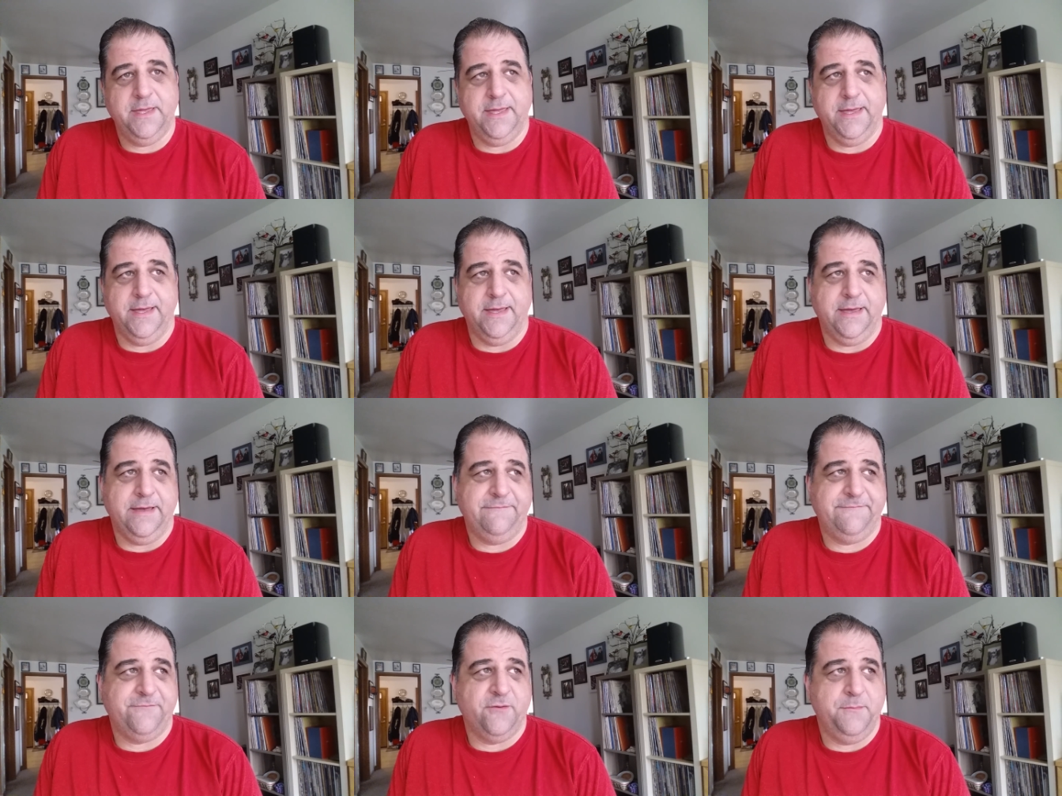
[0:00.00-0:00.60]

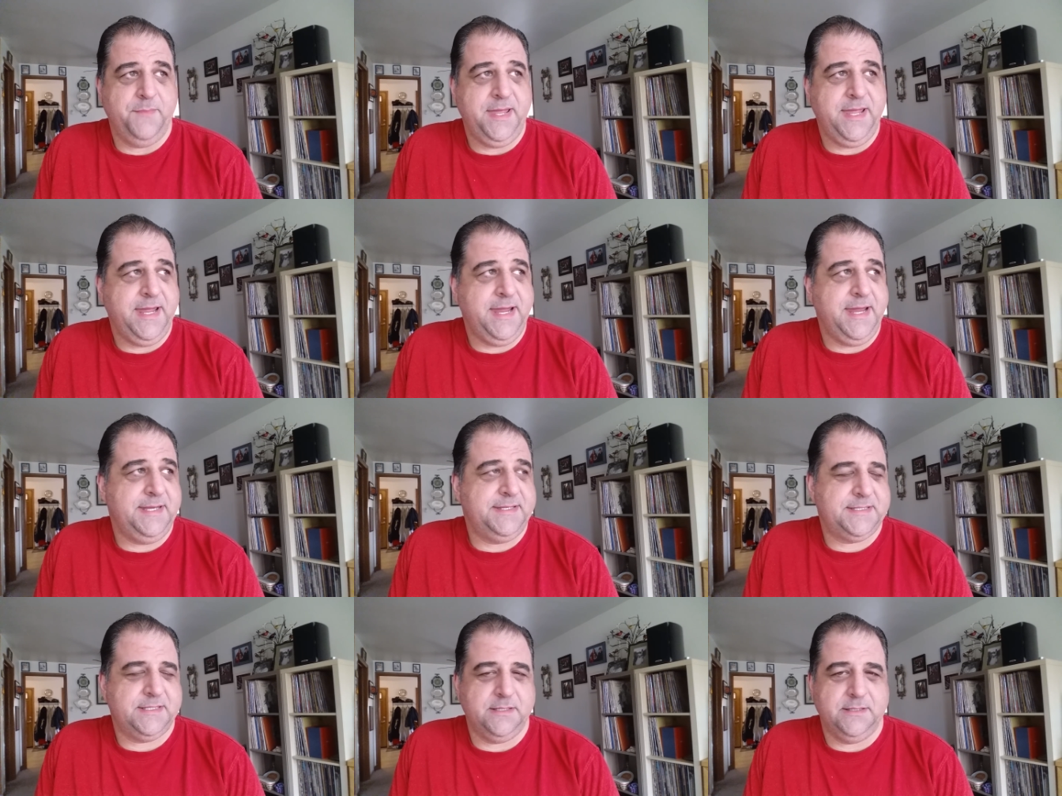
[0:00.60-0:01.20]
uh, for
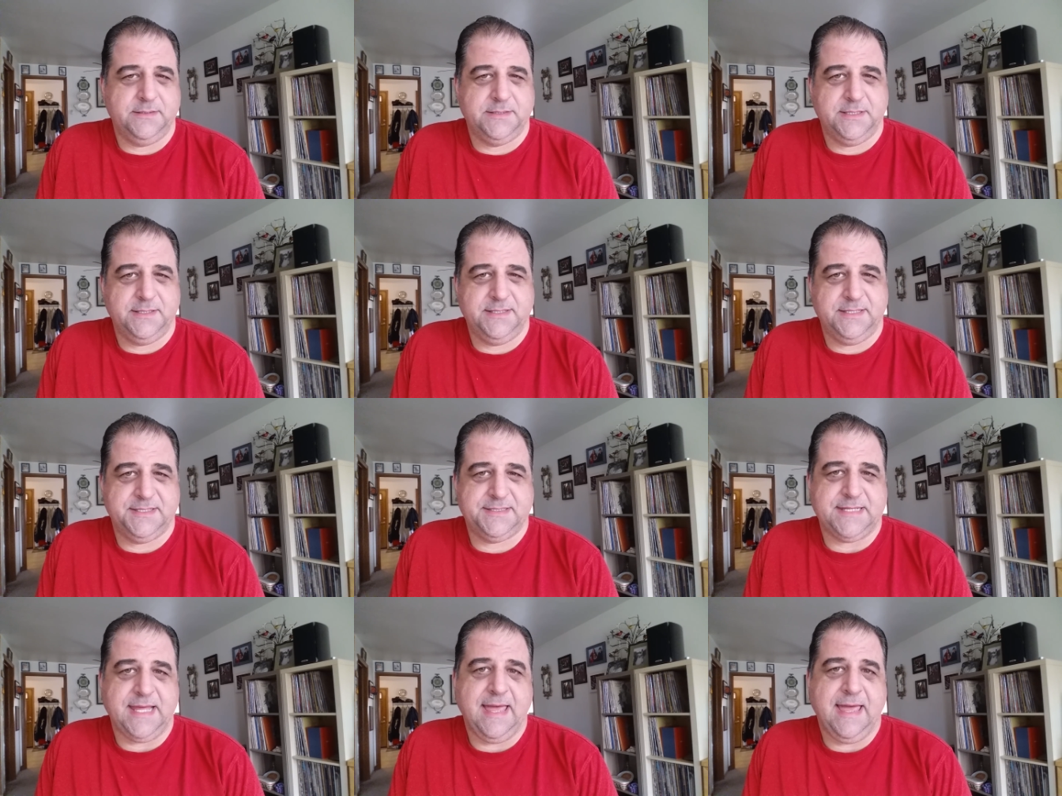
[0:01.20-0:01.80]
me to, to
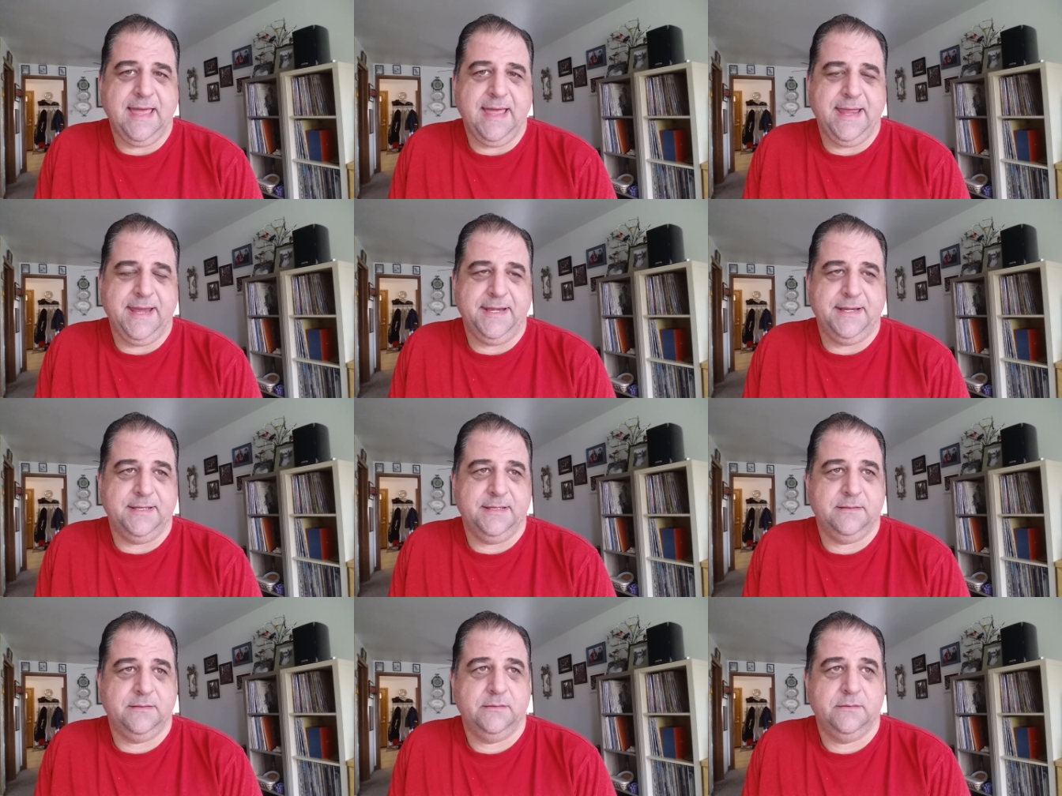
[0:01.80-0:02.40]

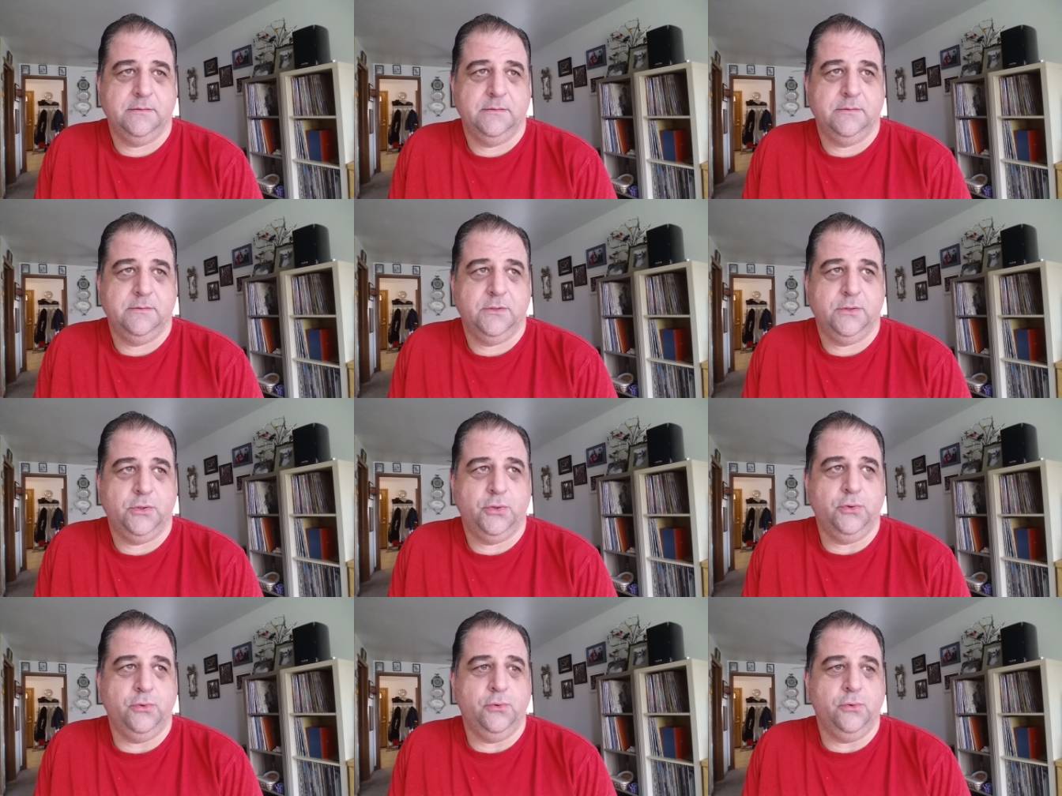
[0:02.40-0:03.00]
decide
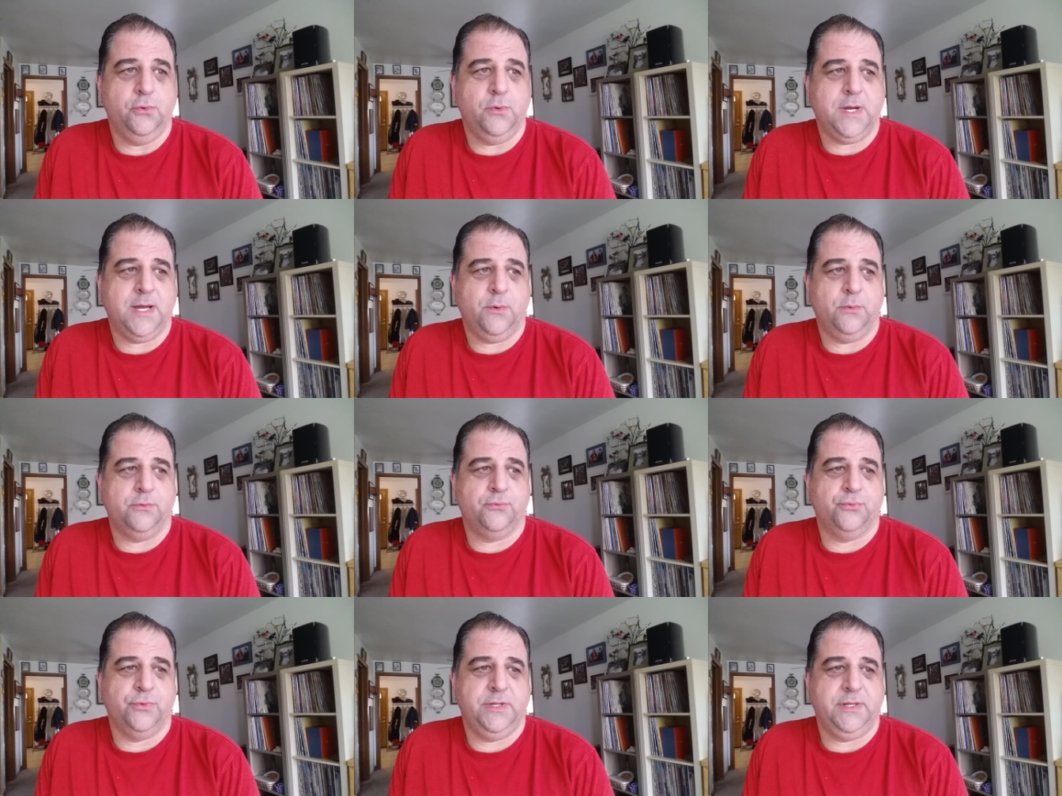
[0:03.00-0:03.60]
who I
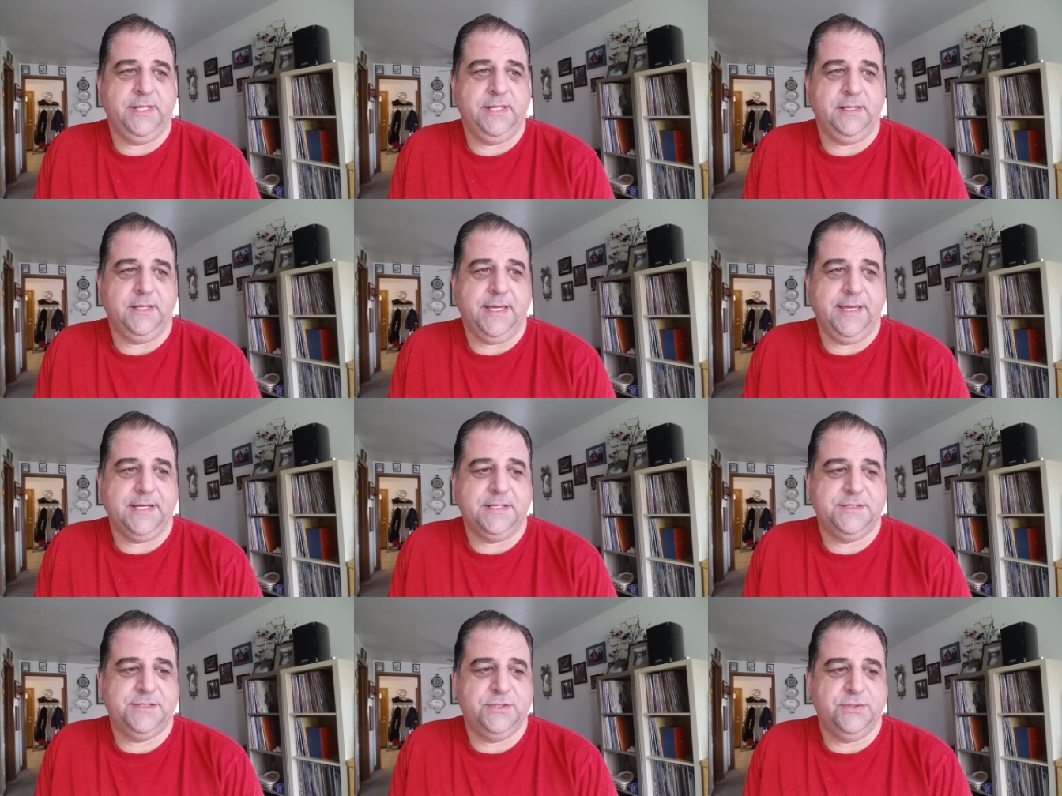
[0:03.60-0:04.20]
would really
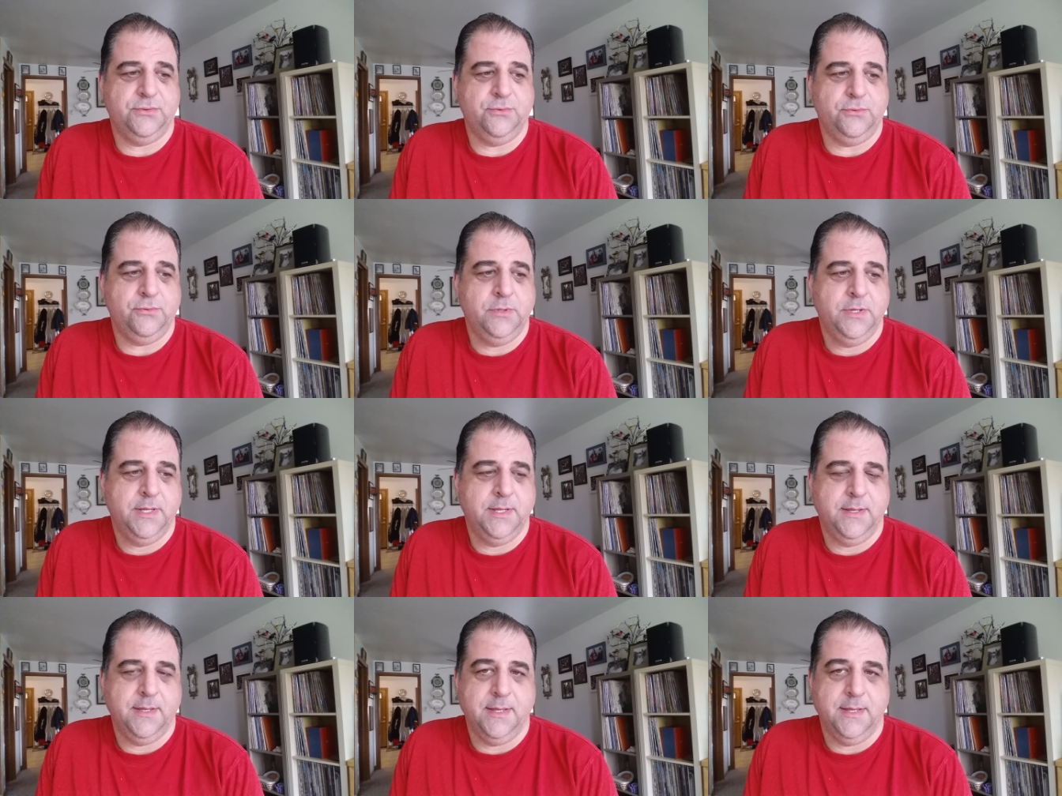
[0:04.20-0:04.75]
like to